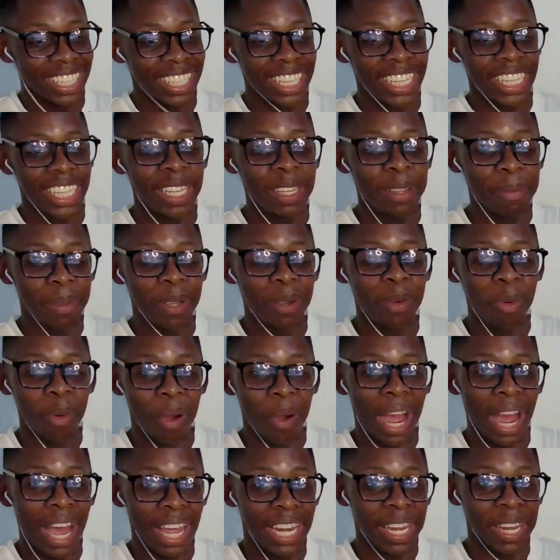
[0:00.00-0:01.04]
he be
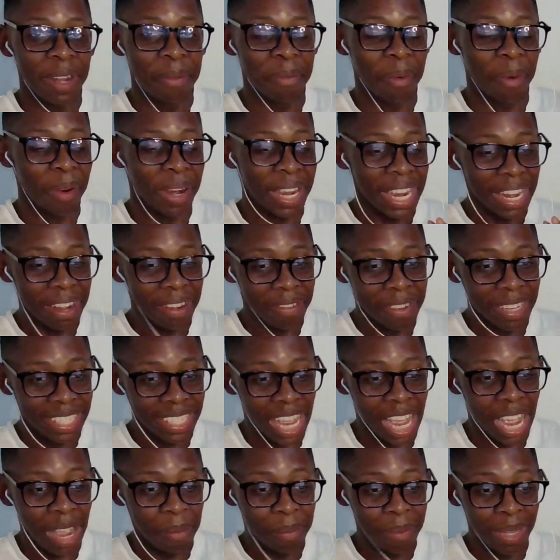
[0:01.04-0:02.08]
wildin', bro. Every
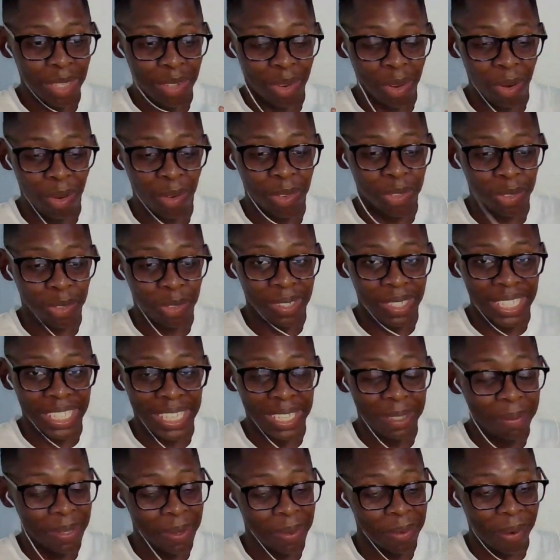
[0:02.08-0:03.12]
time he's on screen,
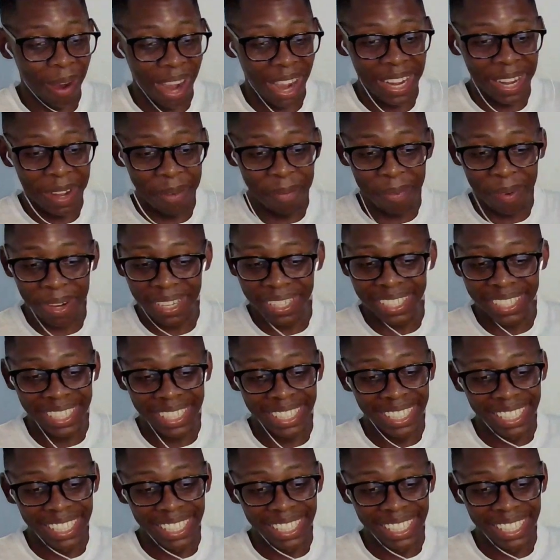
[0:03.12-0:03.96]
he be wildin', but